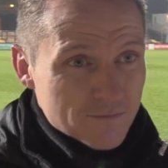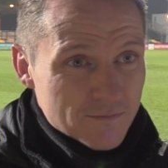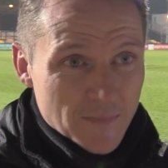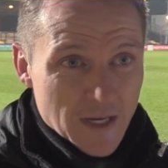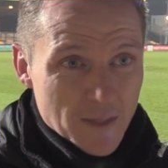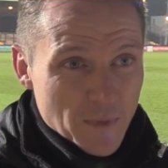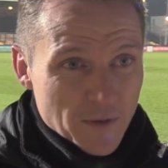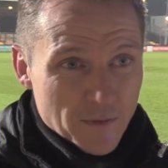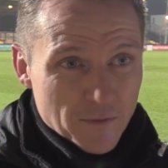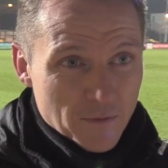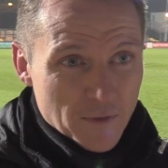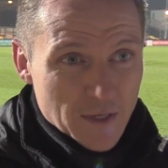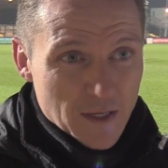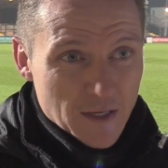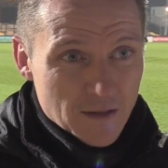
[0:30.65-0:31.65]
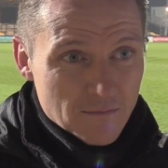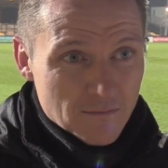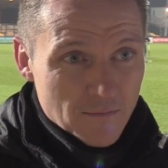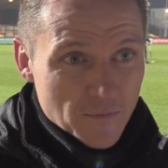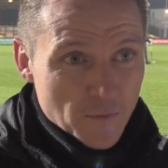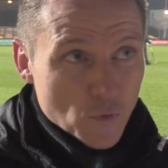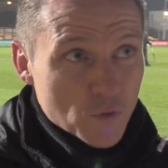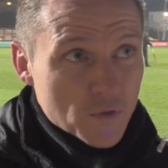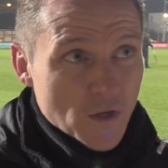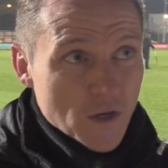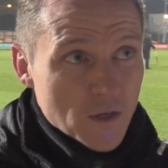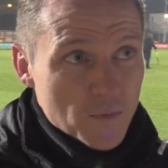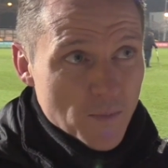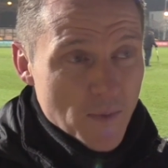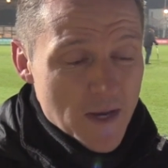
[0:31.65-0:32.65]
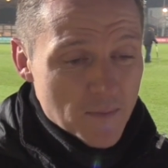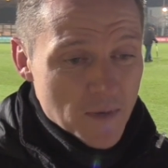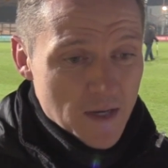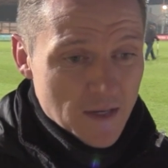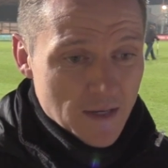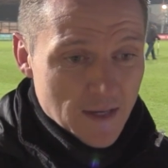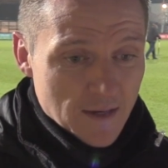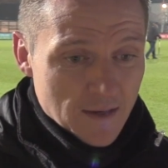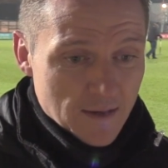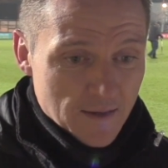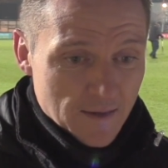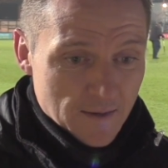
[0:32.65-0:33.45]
maybe three, four times maybe, and then